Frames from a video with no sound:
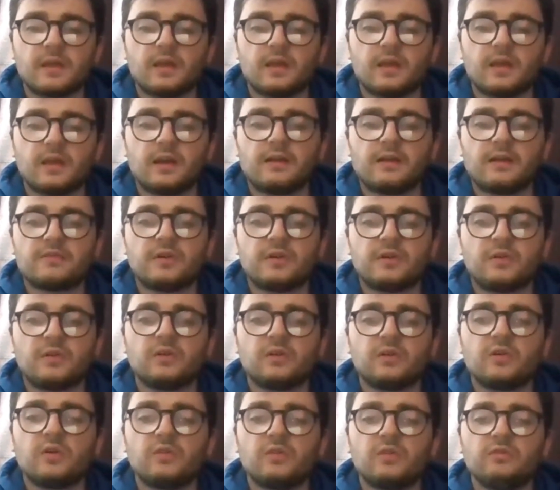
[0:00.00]
and I felt
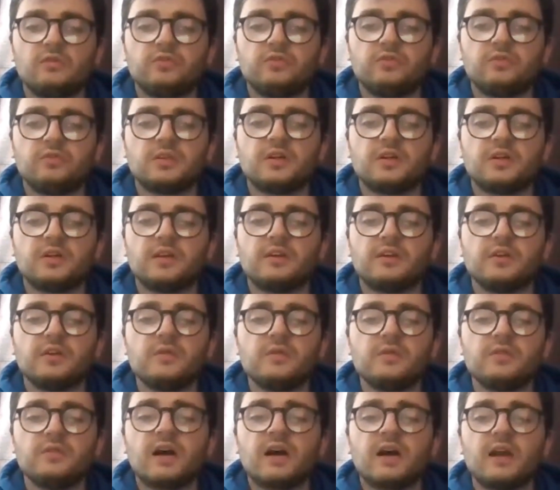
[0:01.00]
uncomfortable in a new
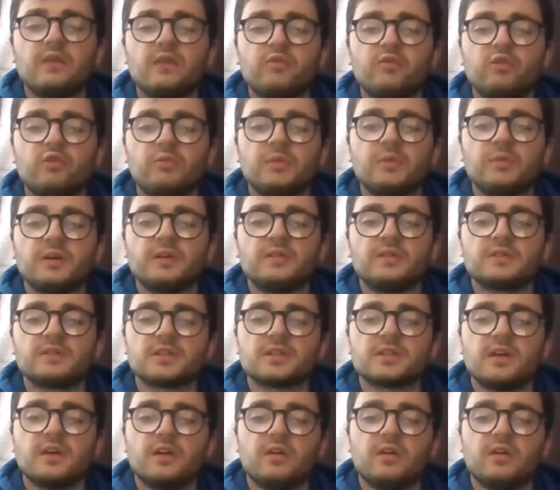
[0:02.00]
environment,